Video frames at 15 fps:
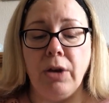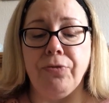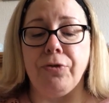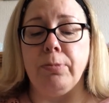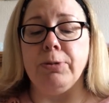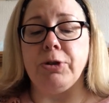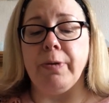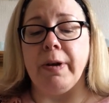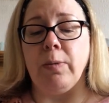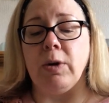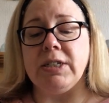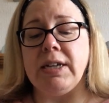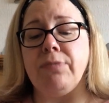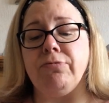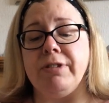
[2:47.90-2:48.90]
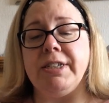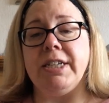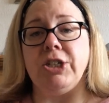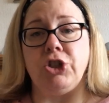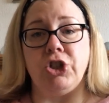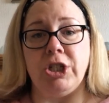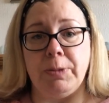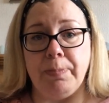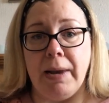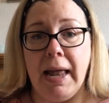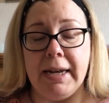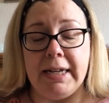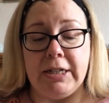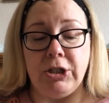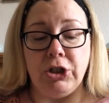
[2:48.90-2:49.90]
from doing whatever it is she's
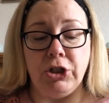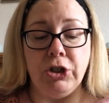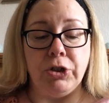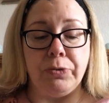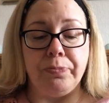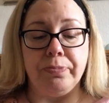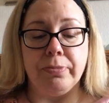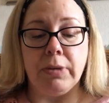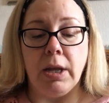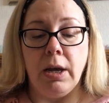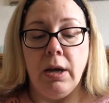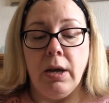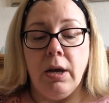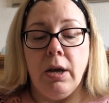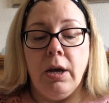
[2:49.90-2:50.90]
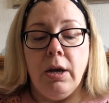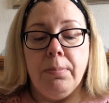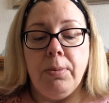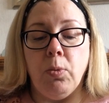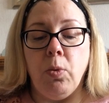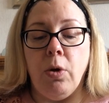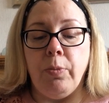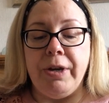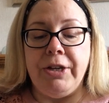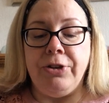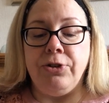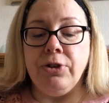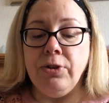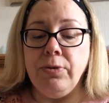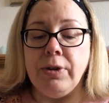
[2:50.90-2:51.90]
planning to do. But what we
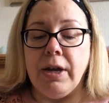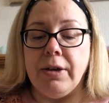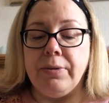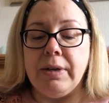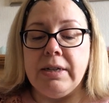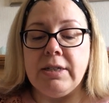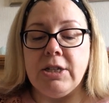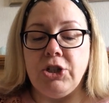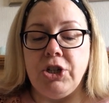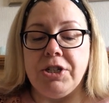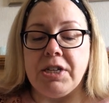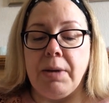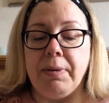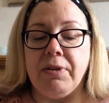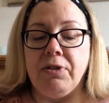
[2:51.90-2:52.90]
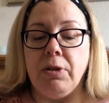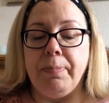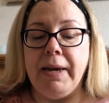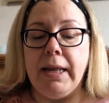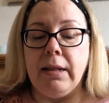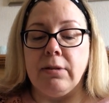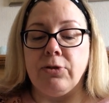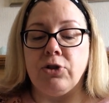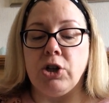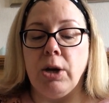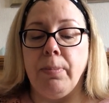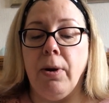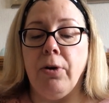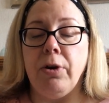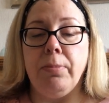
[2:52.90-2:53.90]
do know is that she's coming for the beetles
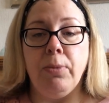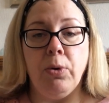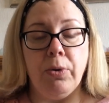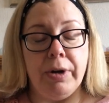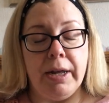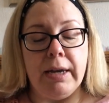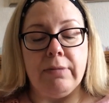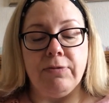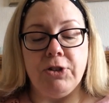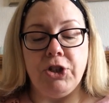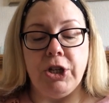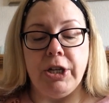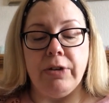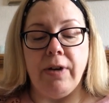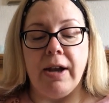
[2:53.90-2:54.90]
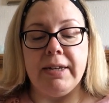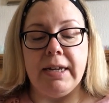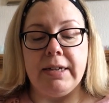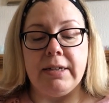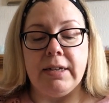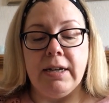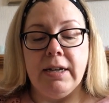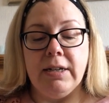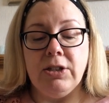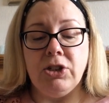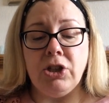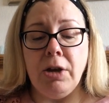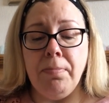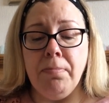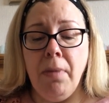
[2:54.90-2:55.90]
tomorrow morning, Virginia added.
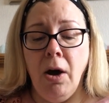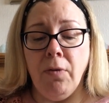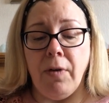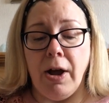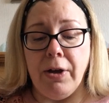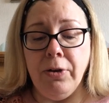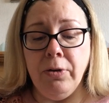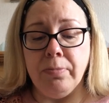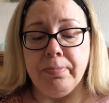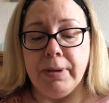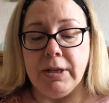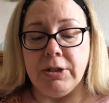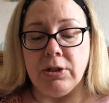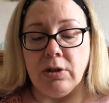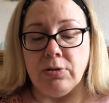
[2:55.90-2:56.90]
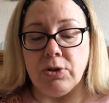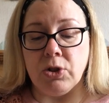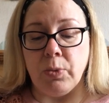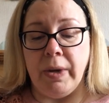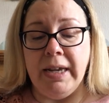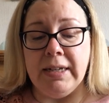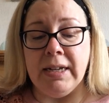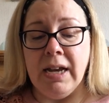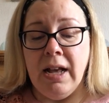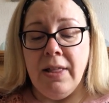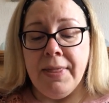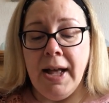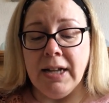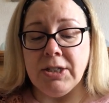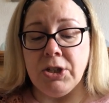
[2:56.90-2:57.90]
Tomorrow? Bertolt squeaked.
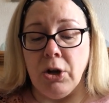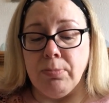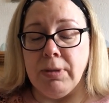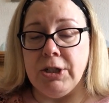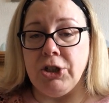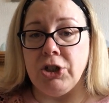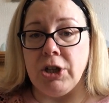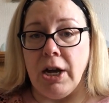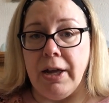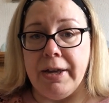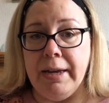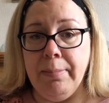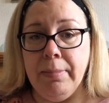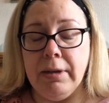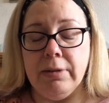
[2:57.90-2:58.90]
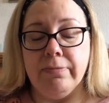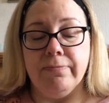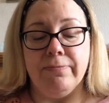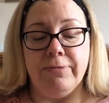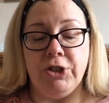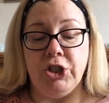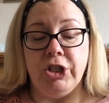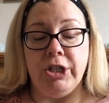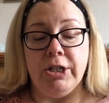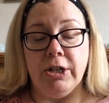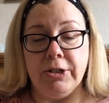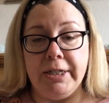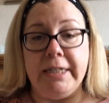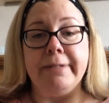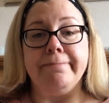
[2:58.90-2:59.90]
That's not much time. Virginia
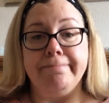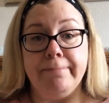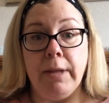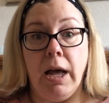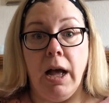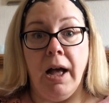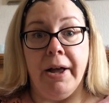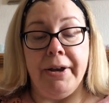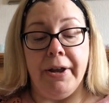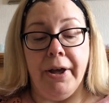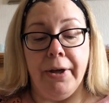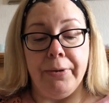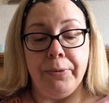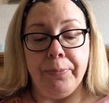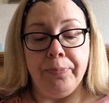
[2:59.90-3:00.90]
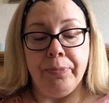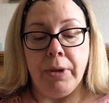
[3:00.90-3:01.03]
nodded. I know.